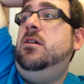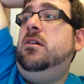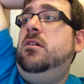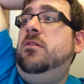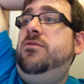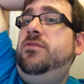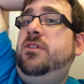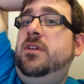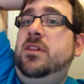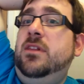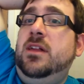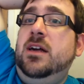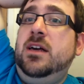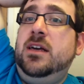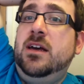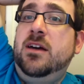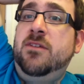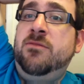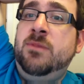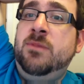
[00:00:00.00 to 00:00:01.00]
feel
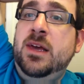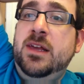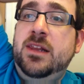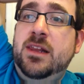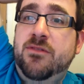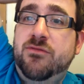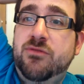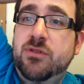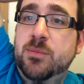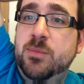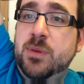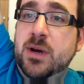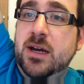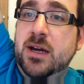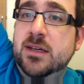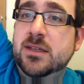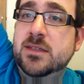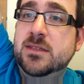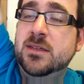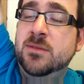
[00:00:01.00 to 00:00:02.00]
like I've made every
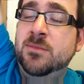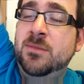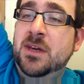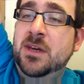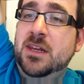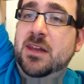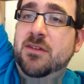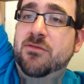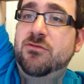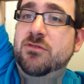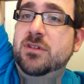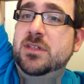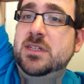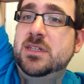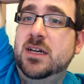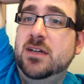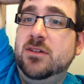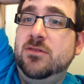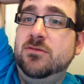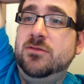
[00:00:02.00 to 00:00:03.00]
pass, I've made every
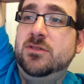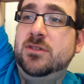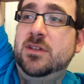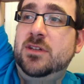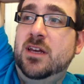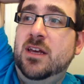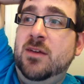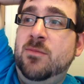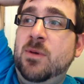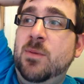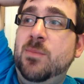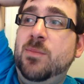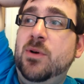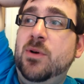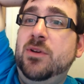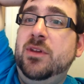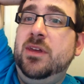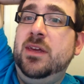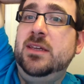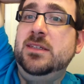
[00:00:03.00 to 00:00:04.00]
tackle today. My
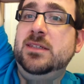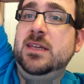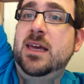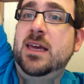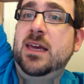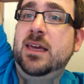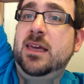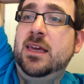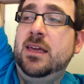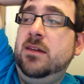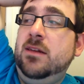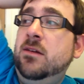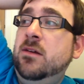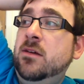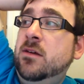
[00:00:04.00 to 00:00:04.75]
body is aching.